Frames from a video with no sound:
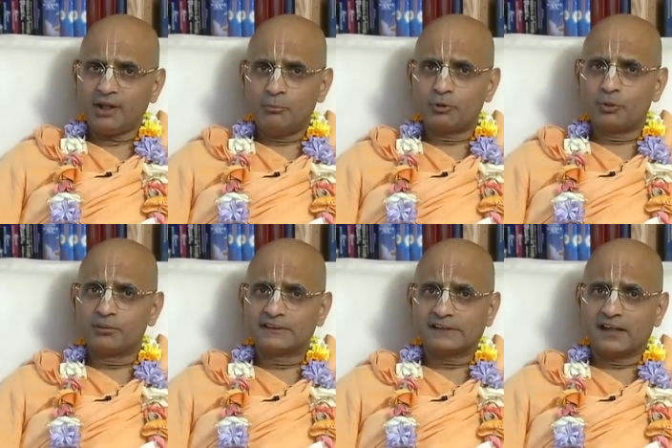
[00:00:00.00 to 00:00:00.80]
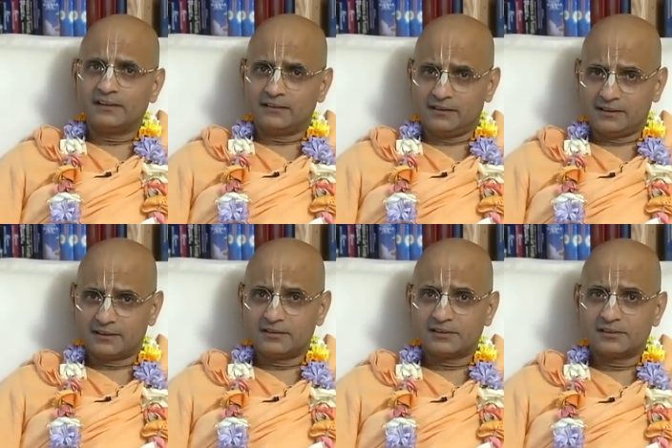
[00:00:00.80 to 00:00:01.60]
Prabhupada signed the
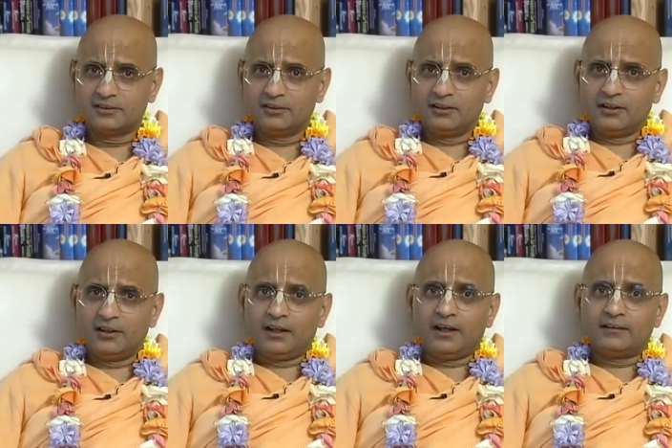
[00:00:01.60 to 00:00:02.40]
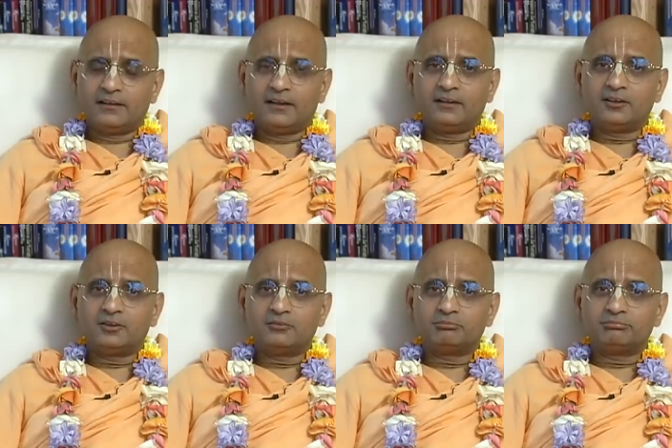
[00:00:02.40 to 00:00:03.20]
letters, and then
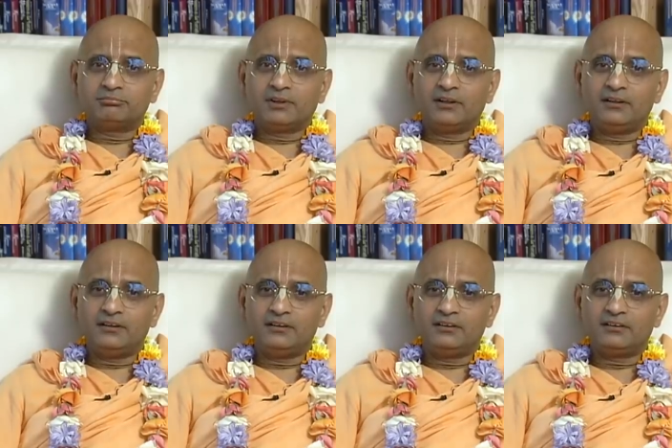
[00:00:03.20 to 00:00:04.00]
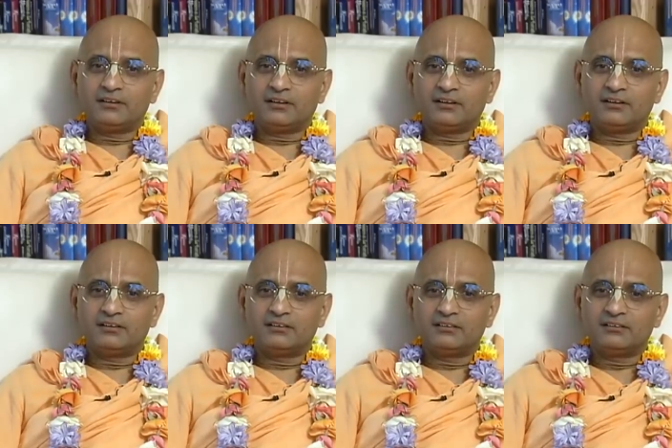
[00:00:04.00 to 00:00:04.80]
he
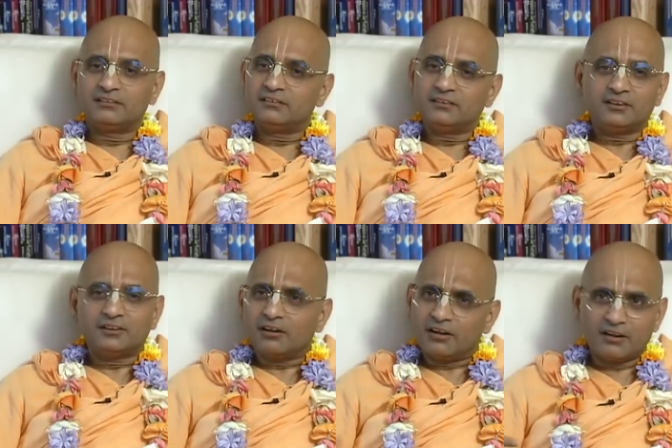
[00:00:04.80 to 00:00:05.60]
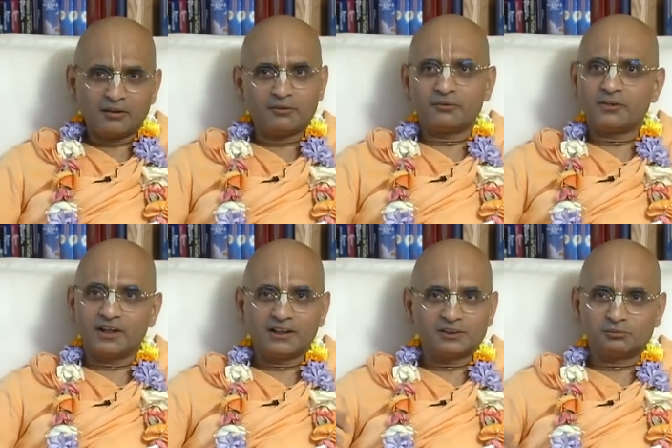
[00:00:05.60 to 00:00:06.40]
continued to
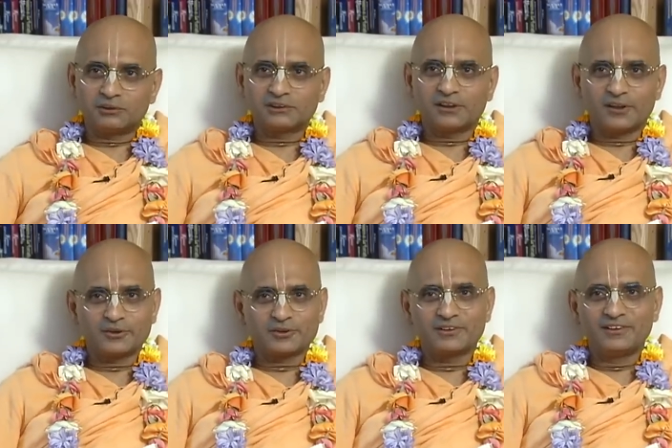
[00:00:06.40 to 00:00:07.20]
take his massage.